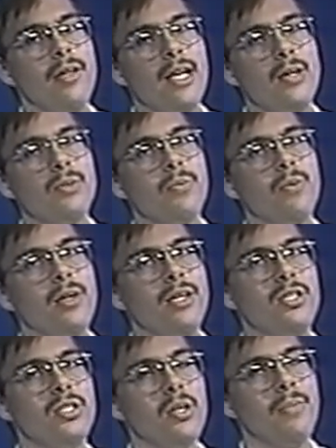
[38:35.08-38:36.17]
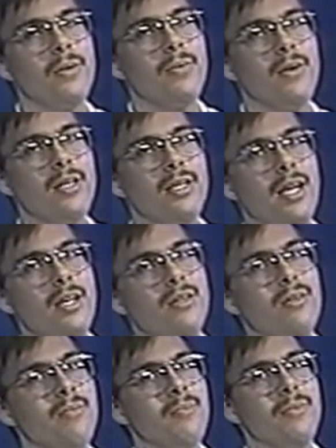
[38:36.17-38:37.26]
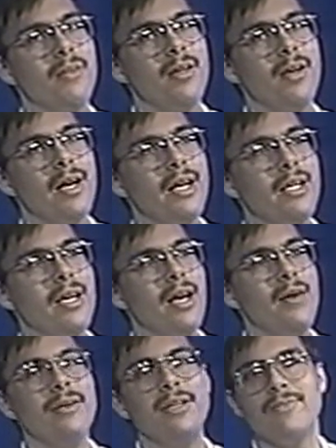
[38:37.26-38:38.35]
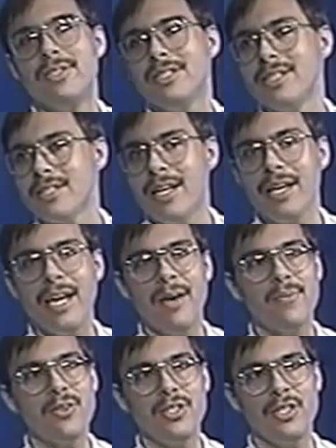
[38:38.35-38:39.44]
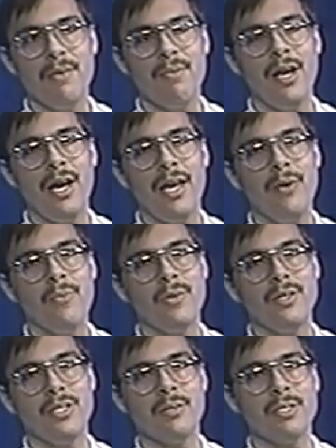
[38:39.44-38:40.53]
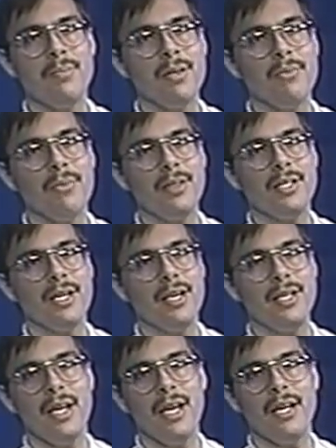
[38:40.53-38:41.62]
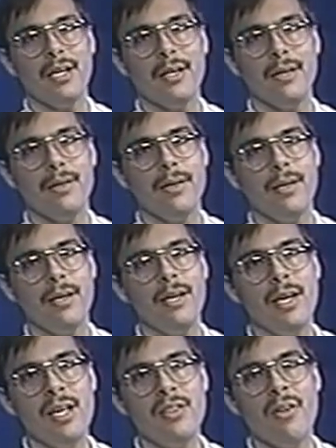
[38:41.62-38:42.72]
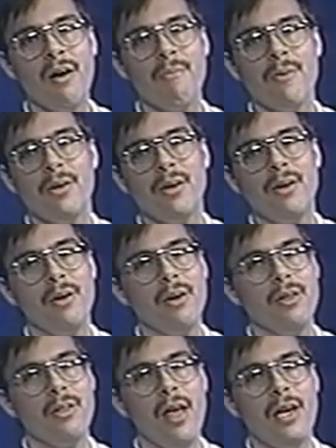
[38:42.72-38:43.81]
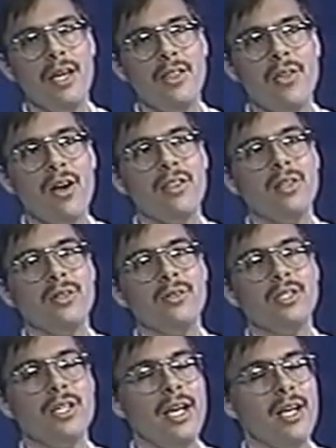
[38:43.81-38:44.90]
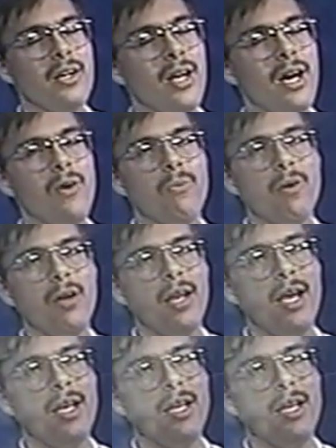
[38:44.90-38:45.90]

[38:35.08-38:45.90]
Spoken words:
that he was putting his ship in great danger. I mean, it was just like Edward Smith with the Titanic. He thought the Lusitania could outrun